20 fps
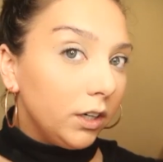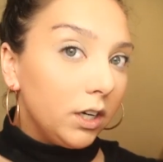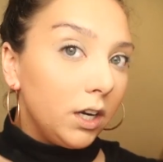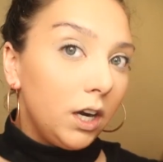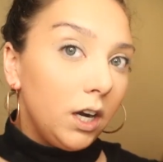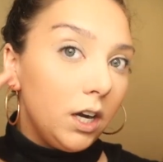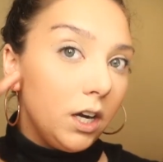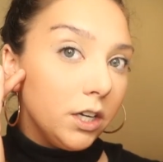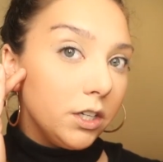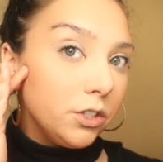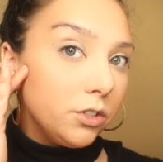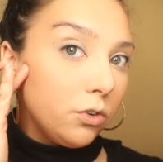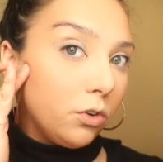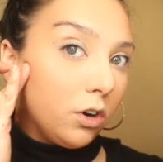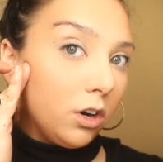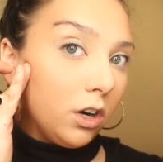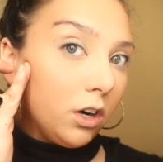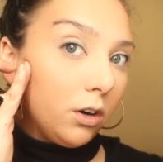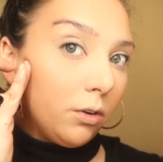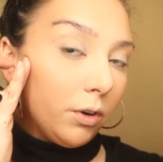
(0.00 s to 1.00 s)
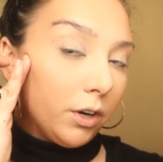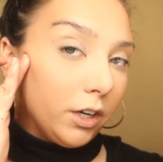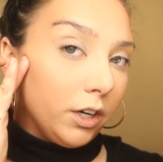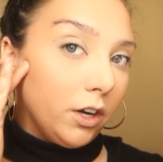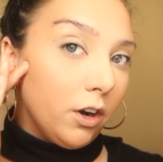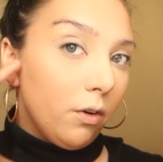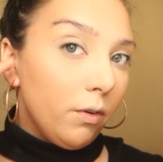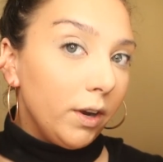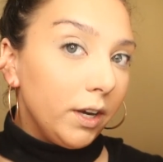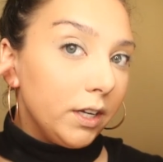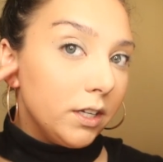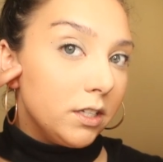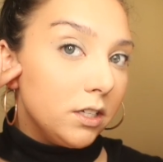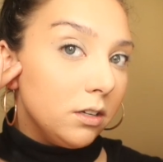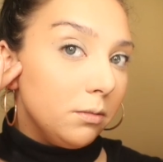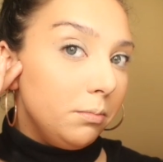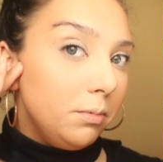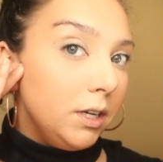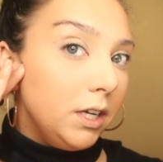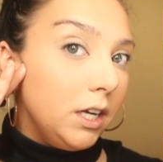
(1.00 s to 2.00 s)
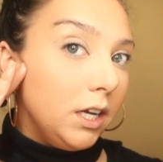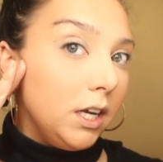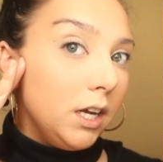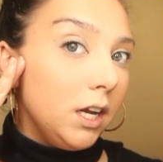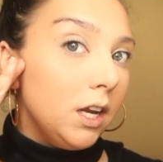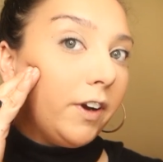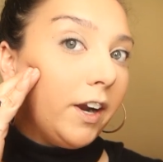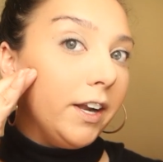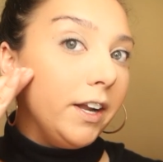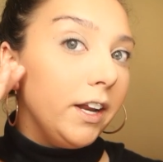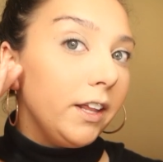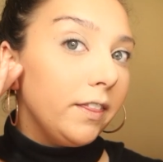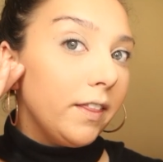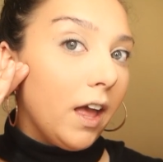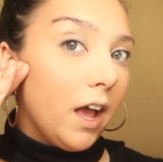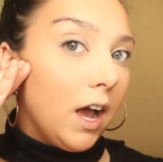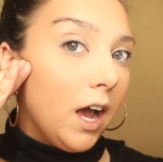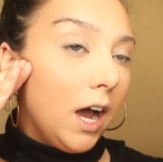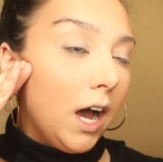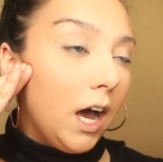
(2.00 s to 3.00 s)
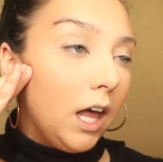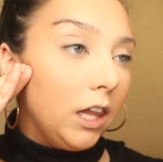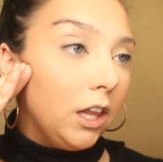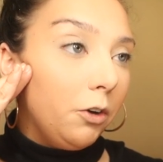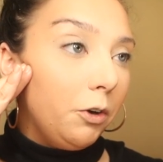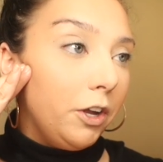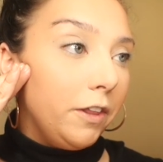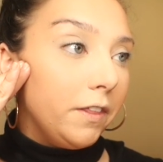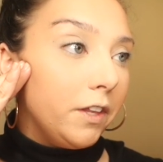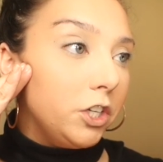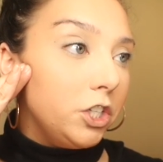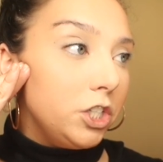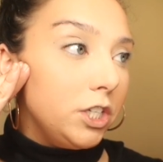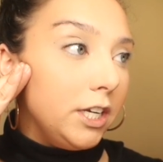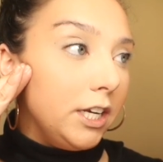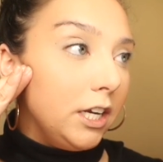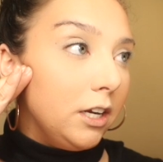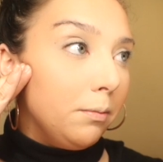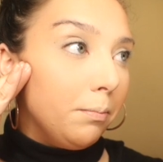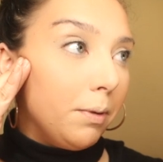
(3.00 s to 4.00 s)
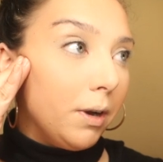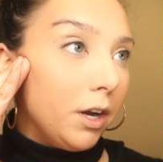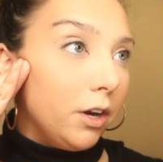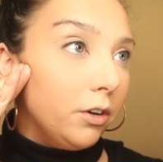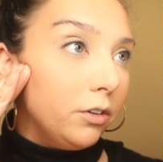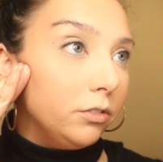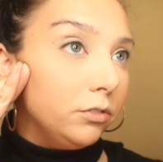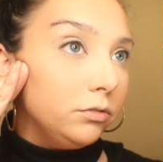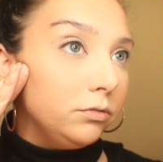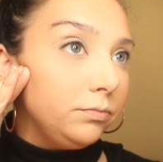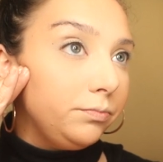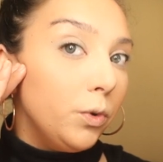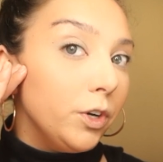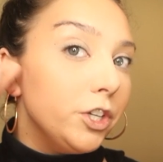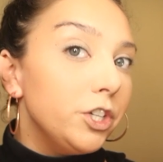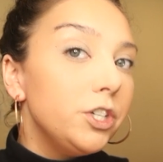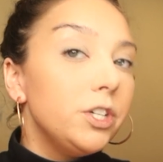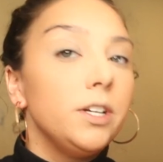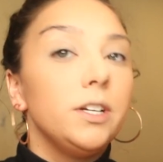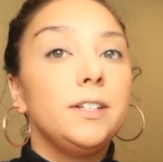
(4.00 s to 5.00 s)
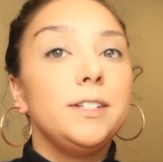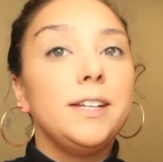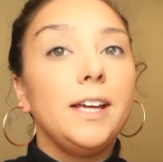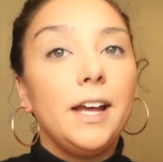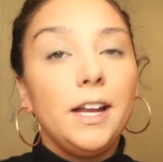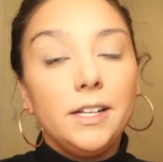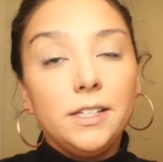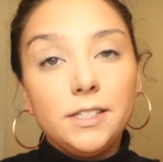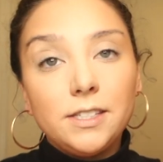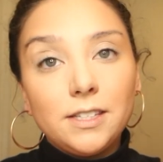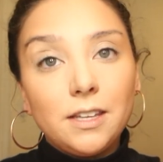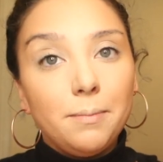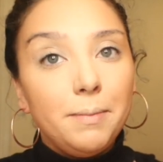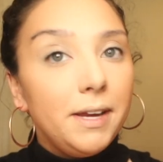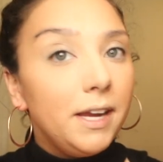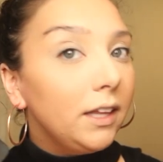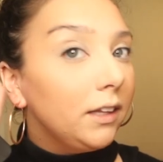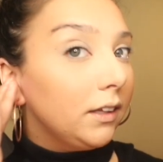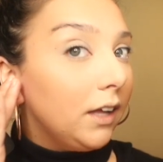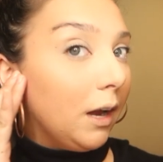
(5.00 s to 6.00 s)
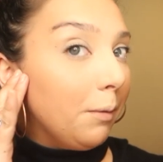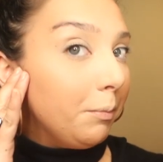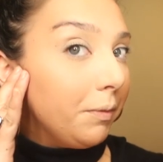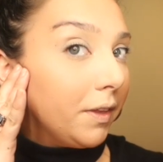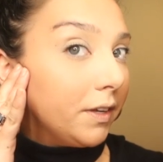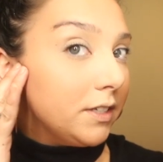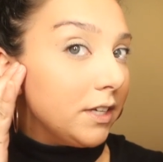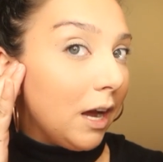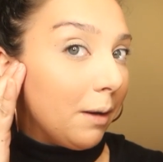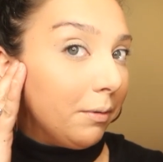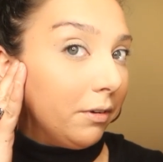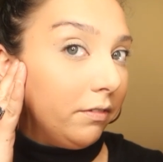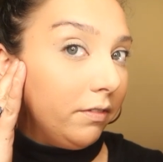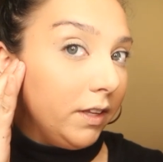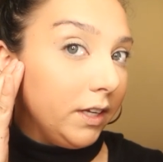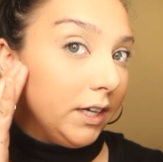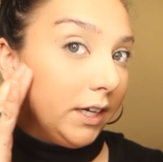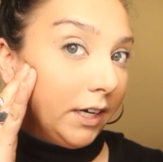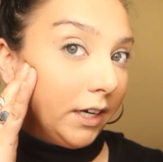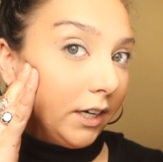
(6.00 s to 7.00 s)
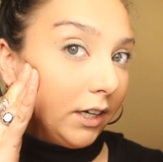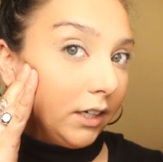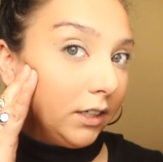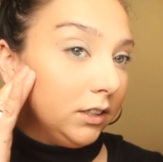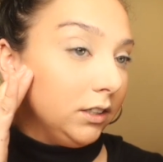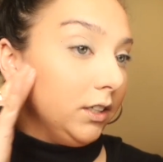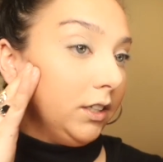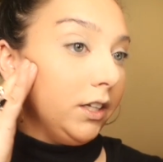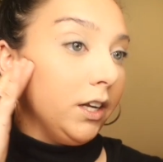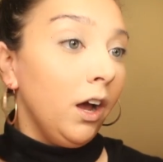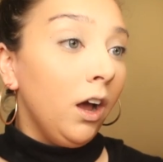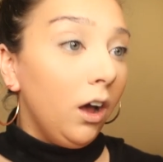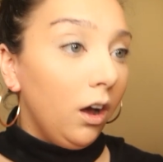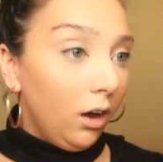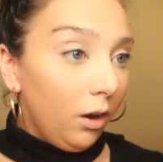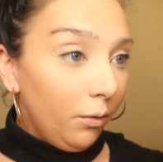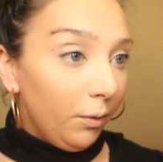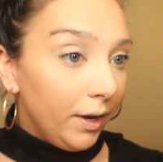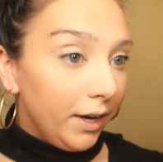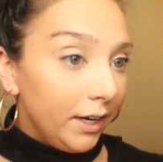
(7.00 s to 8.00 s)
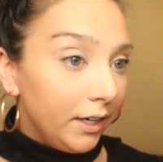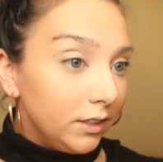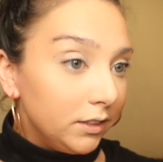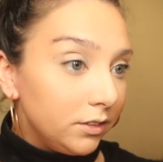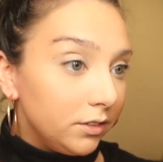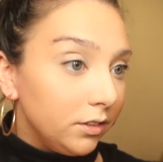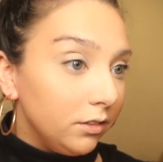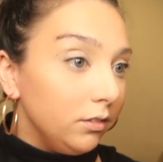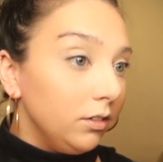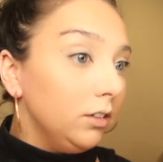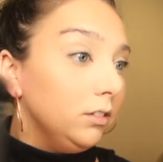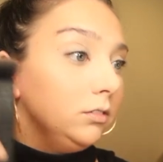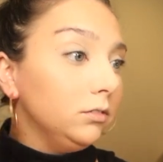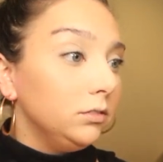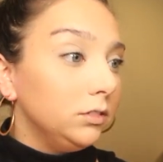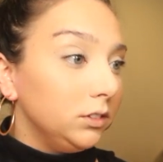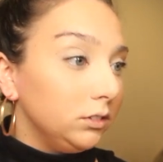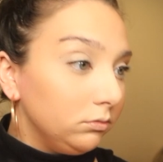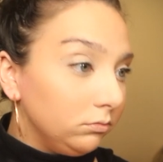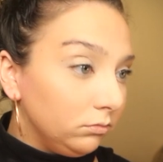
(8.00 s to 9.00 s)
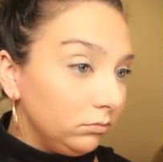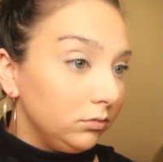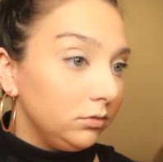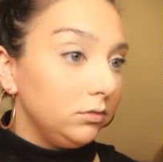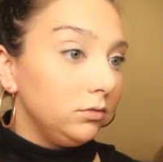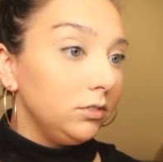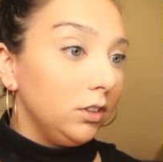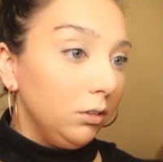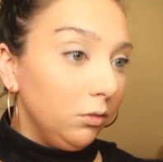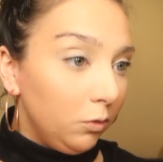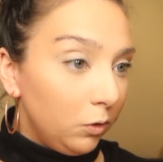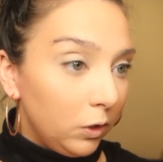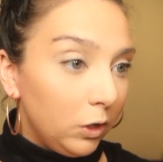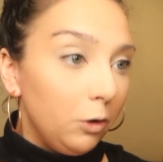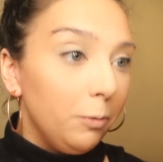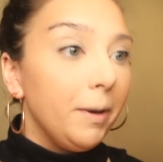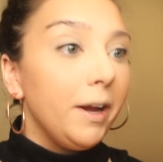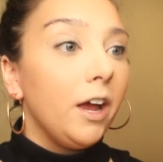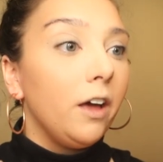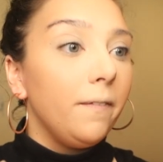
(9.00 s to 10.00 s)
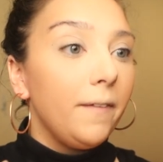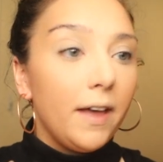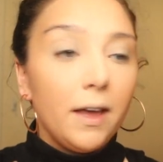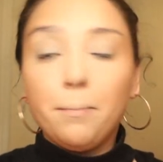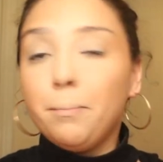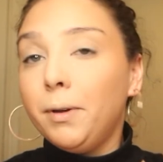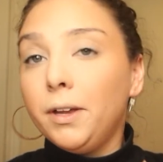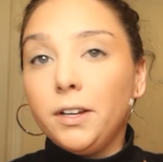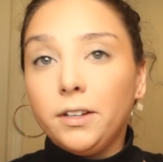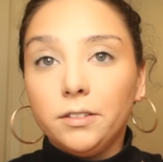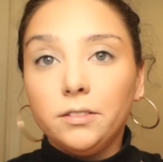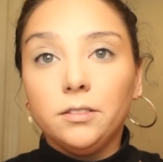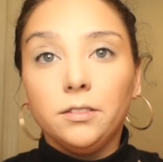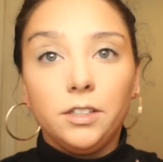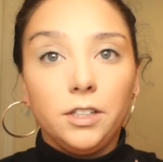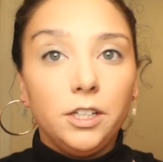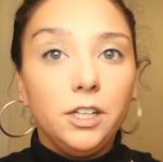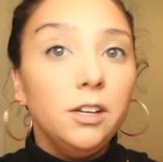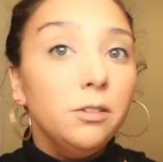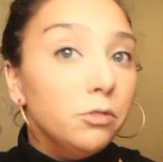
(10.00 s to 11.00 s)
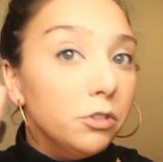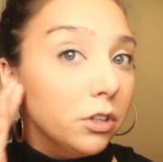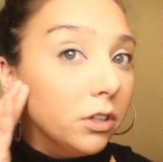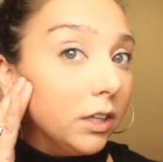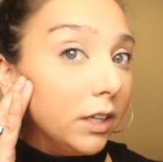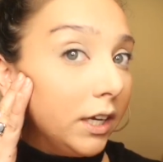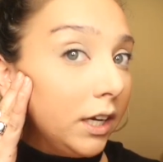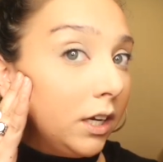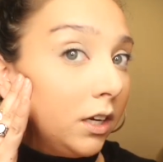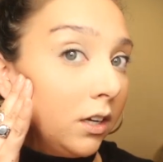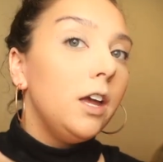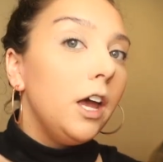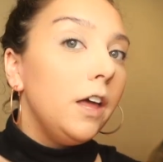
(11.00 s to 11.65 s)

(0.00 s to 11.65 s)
For contour, we're going to be finding that hollow in the cheekbone, which tends to be in line with the top of the ear. Not always, so don't quote me on that, but usually.